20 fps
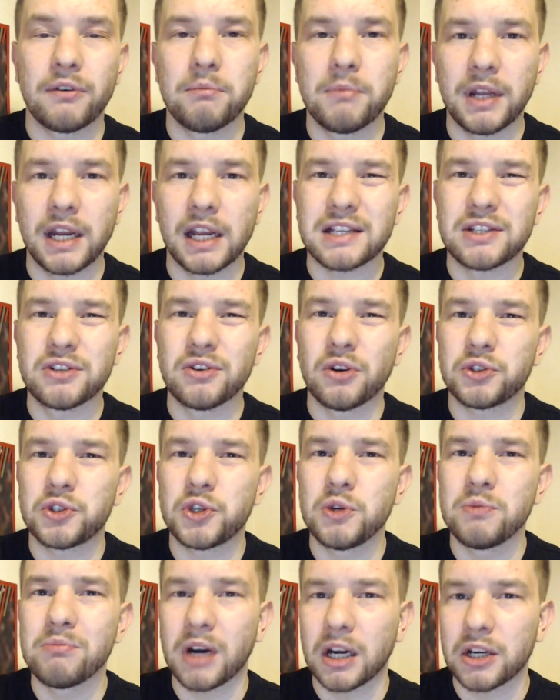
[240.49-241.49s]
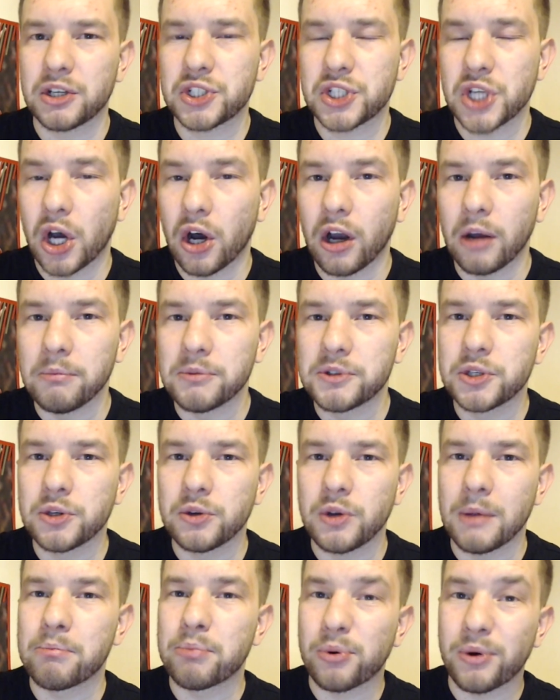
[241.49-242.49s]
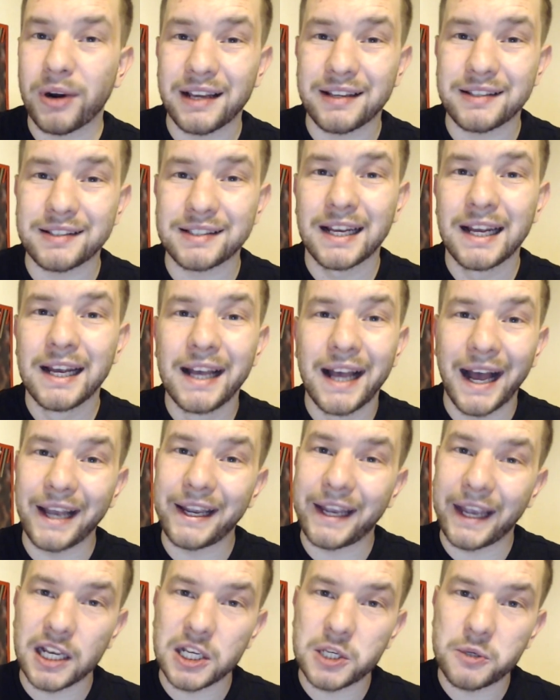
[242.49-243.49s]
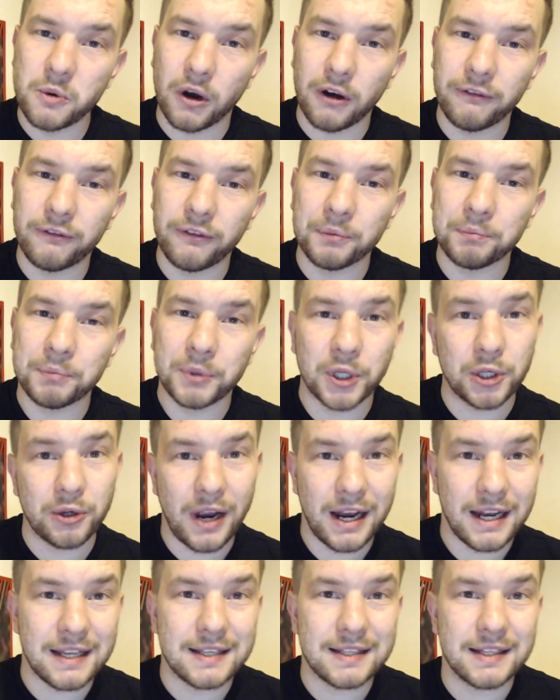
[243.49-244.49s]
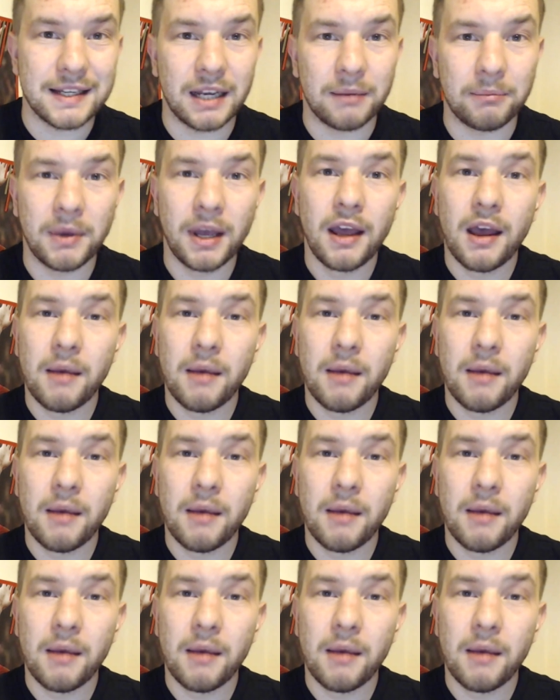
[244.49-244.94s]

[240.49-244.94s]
minutes, not too much time to impress against Watford, but great to see him.